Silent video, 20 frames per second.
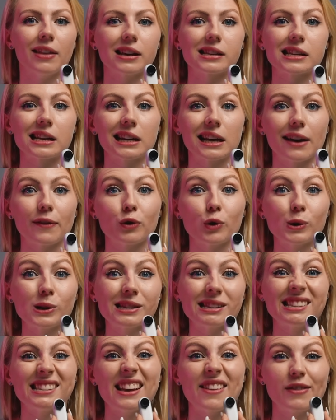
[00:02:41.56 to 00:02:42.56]
that's going to give you a
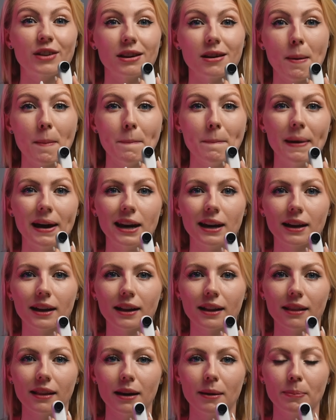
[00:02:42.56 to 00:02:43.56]
7-minute
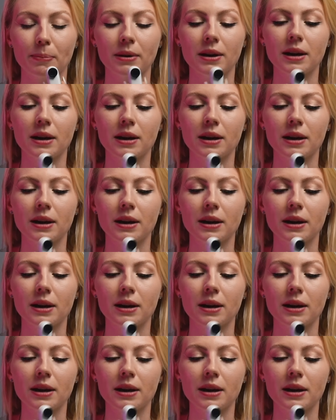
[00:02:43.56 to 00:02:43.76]
clip.